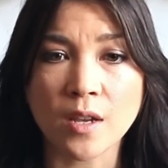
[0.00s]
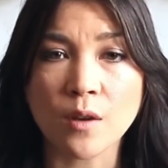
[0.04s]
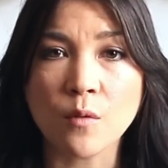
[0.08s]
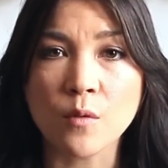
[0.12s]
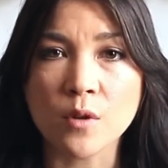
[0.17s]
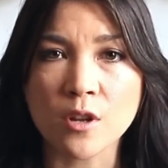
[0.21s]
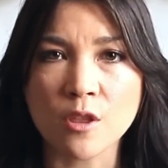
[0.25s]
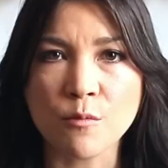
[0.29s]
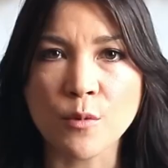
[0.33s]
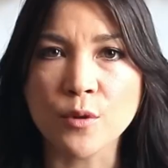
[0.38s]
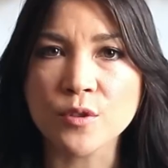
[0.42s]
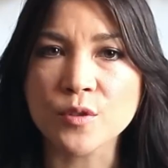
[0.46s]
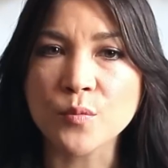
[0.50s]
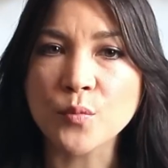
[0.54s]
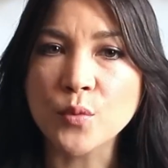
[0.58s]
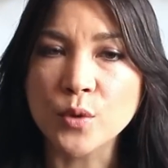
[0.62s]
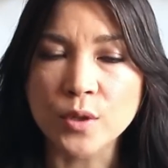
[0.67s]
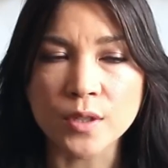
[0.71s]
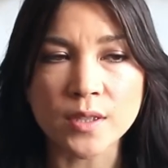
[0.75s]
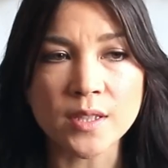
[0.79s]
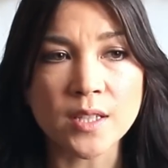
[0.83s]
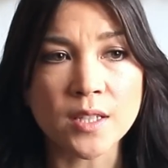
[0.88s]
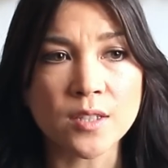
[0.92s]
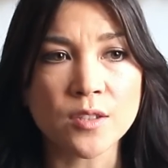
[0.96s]
like, one of the most
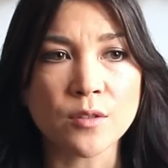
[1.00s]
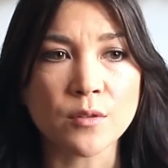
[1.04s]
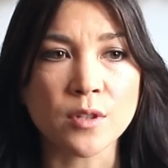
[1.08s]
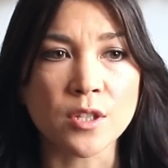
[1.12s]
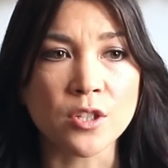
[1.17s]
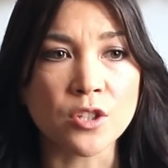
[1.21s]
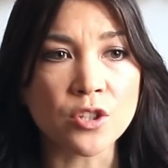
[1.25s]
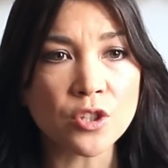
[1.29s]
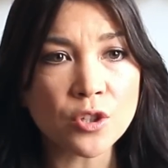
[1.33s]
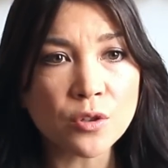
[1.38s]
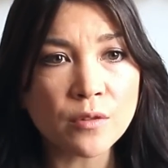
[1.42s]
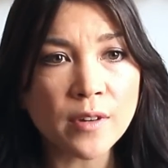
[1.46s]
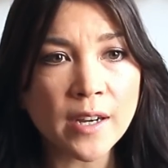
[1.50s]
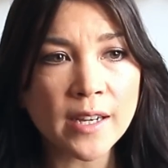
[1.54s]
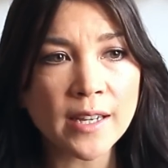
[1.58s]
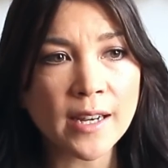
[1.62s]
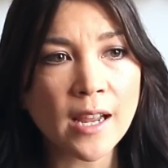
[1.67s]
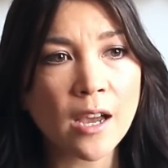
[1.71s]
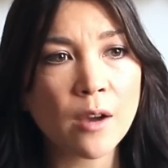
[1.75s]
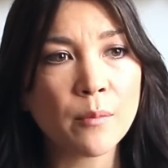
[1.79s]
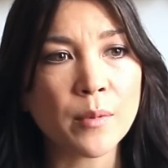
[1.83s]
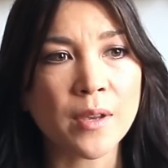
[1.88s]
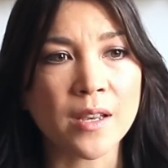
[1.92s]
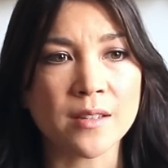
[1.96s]
important things you can do right
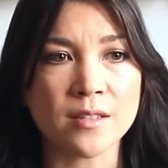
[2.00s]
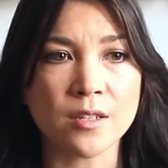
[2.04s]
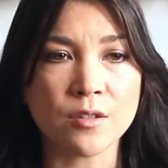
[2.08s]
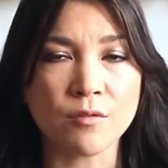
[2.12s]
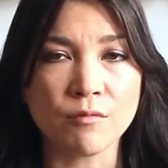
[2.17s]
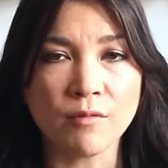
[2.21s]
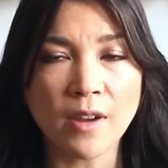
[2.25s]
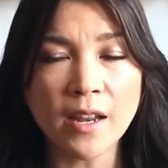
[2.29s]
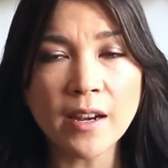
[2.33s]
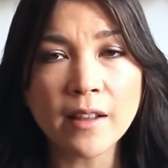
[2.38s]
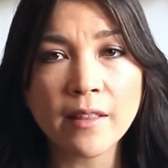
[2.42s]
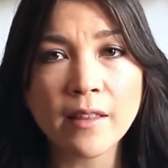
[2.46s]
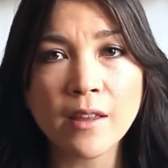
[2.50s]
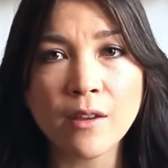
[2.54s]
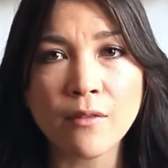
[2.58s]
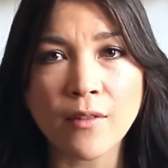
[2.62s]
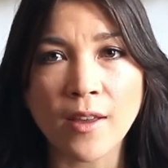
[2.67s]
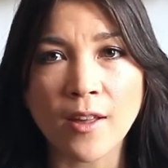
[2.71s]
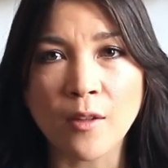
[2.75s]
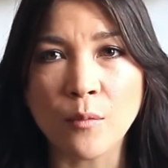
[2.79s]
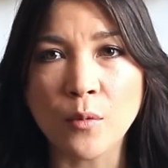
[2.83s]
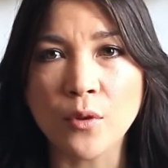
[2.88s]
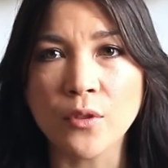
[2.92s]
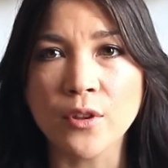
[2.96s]
now, because it's readily
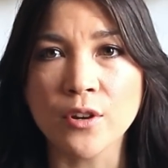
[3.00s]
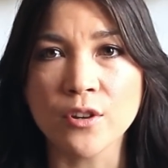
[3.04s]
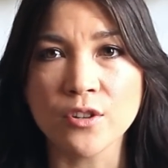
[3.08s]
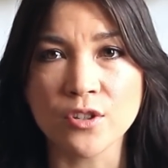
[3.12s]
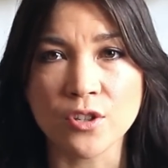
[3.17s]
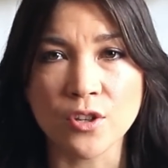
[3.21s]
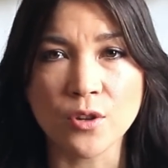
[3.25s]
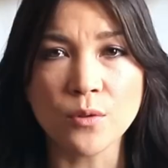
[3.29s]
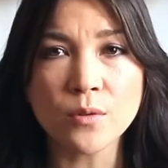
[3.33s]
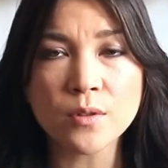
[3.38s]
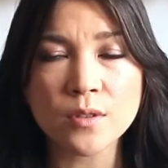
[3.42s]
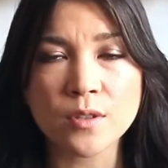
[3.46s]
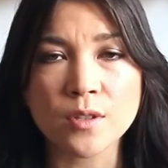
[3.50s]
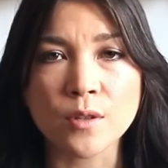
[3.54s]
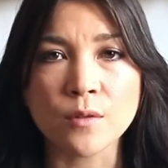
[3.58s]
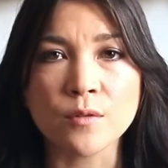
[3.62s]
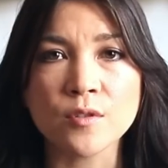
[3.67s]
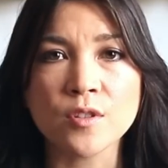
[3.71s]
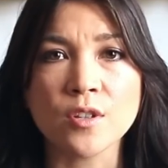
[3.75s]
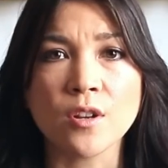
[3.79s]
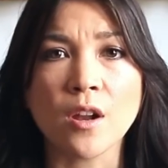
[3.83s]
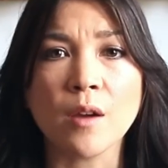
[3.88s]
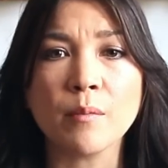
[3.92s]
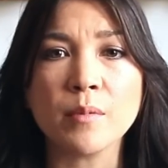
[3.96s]
available. There is no
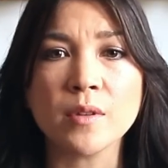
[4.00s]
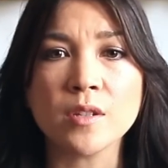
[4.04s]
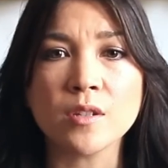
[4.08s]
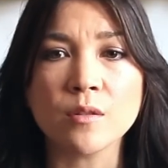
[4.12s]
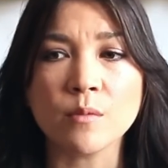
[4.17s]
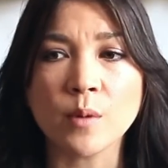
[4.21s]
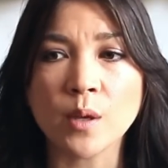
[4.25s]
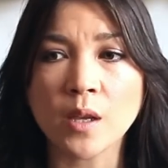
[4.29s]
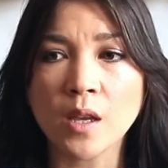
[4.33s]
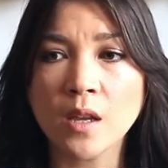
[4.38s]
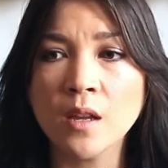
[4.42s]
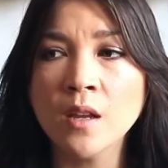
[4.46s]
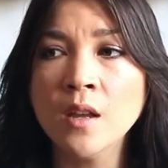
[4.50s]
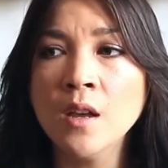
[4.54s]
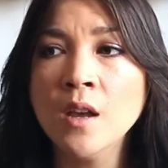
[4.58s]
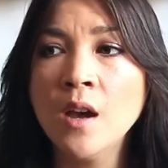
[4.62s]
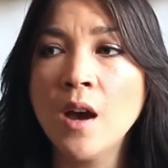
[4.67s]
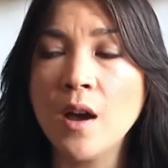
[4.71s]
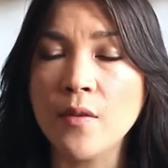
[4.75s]
excuse to not be doing it.